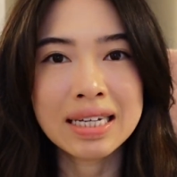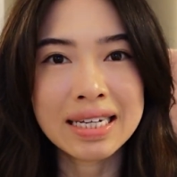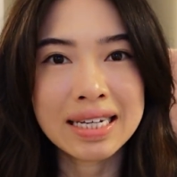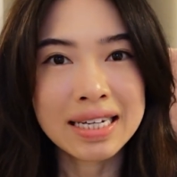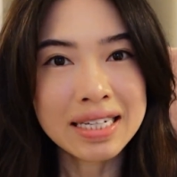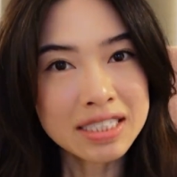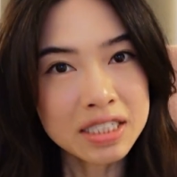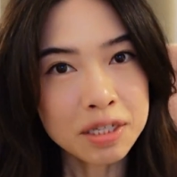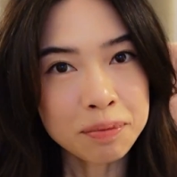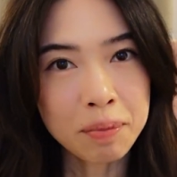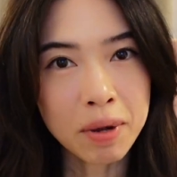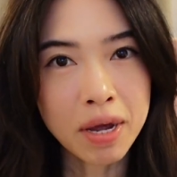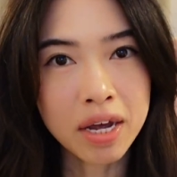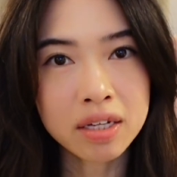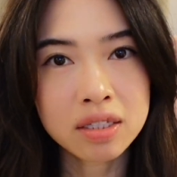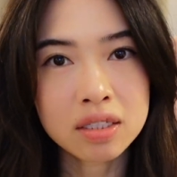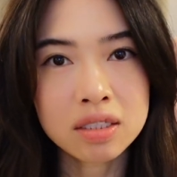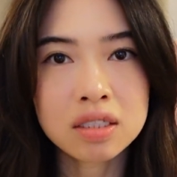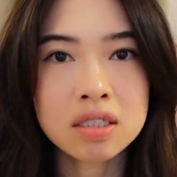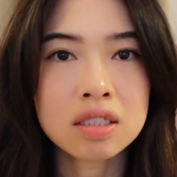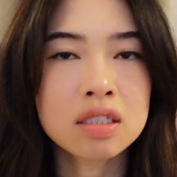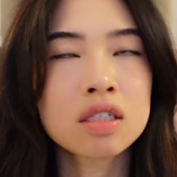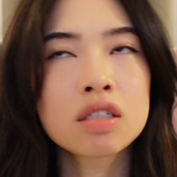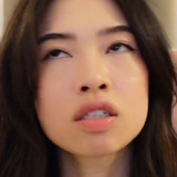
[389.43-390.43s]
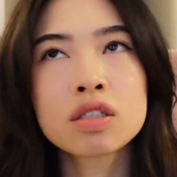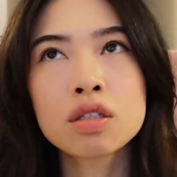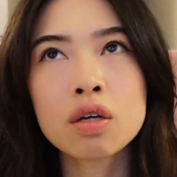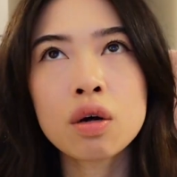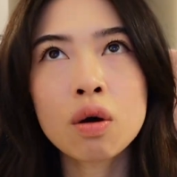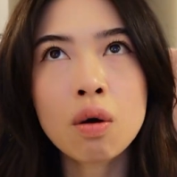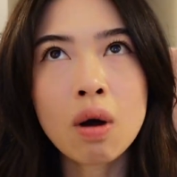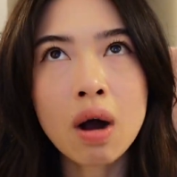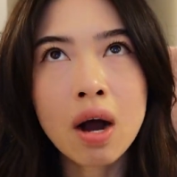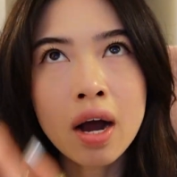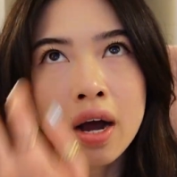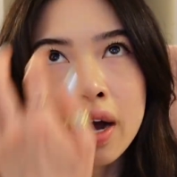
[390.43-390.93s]
It depends.
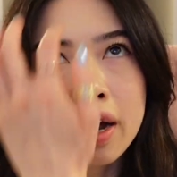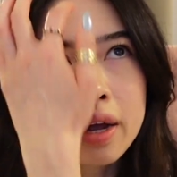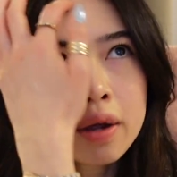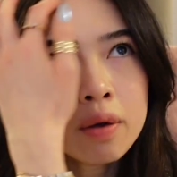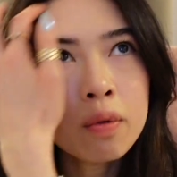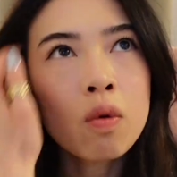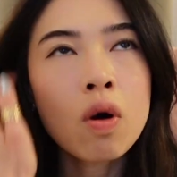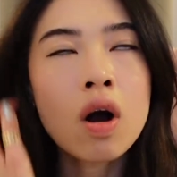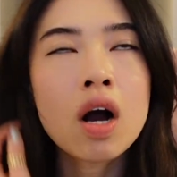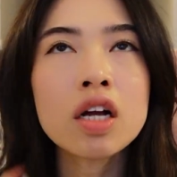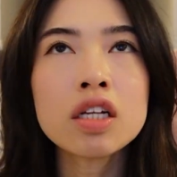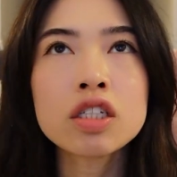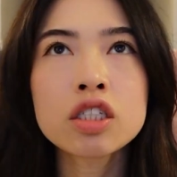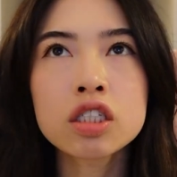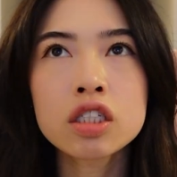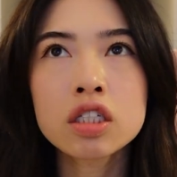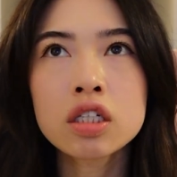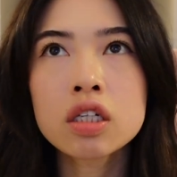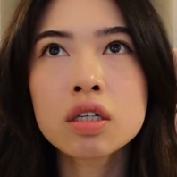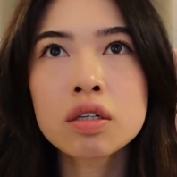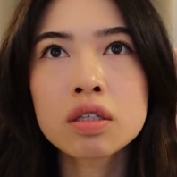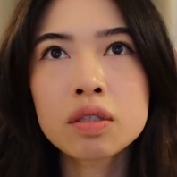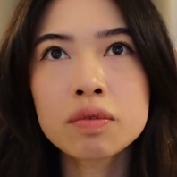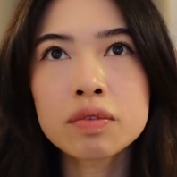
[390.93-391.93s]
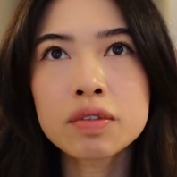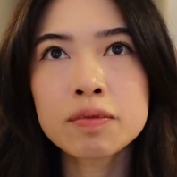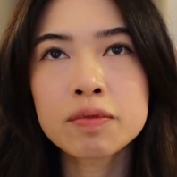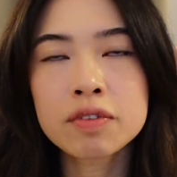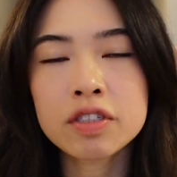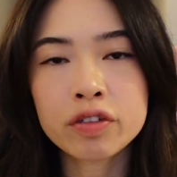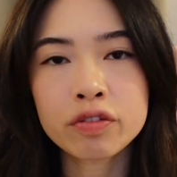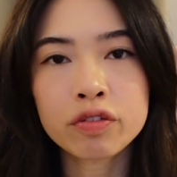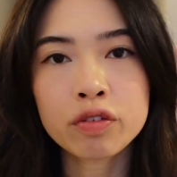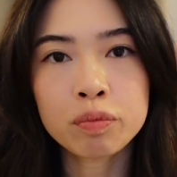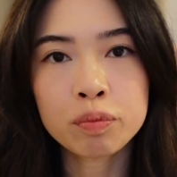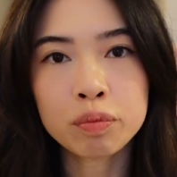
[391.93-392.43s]
So I watch
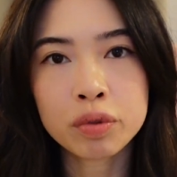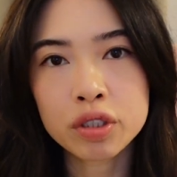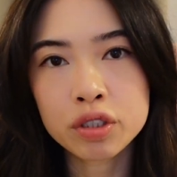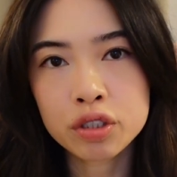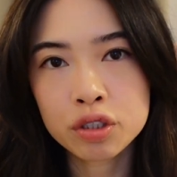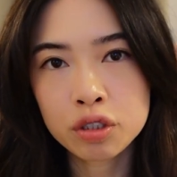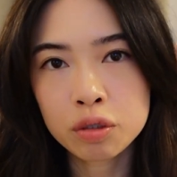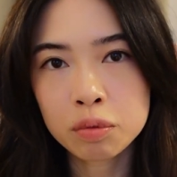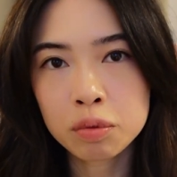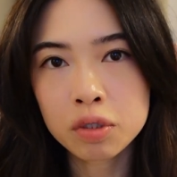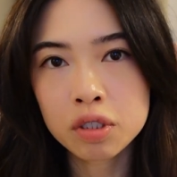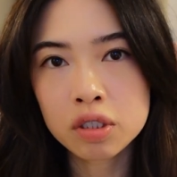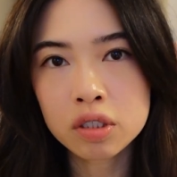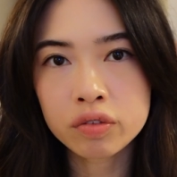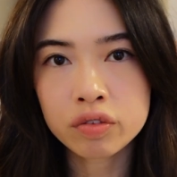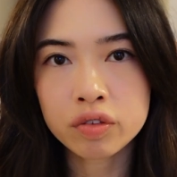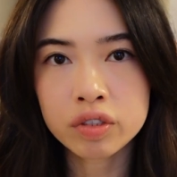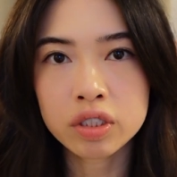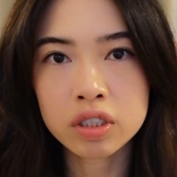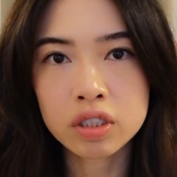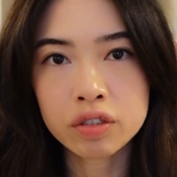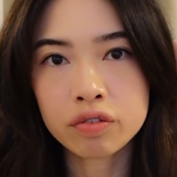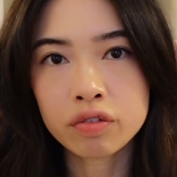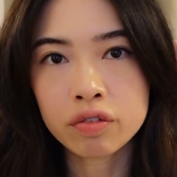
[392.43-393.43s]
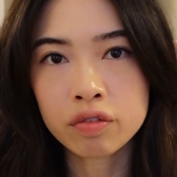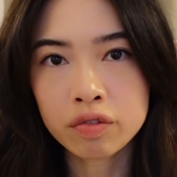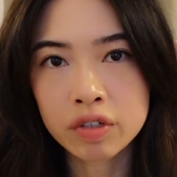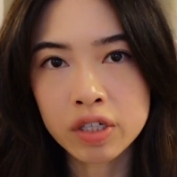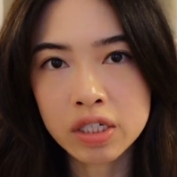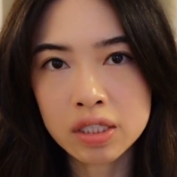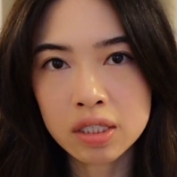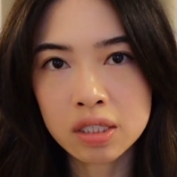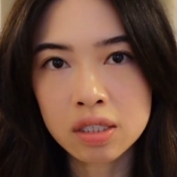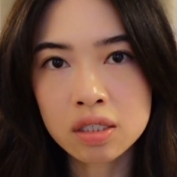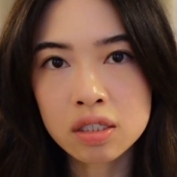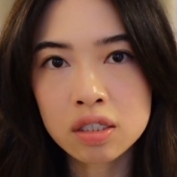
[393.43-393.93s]
different booktubers for different
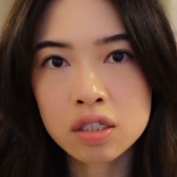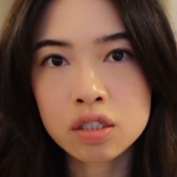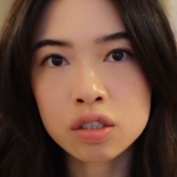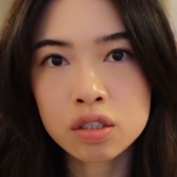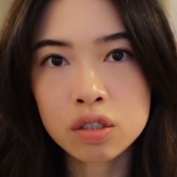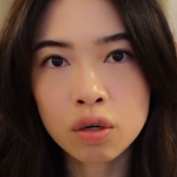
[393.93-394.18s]
reasons.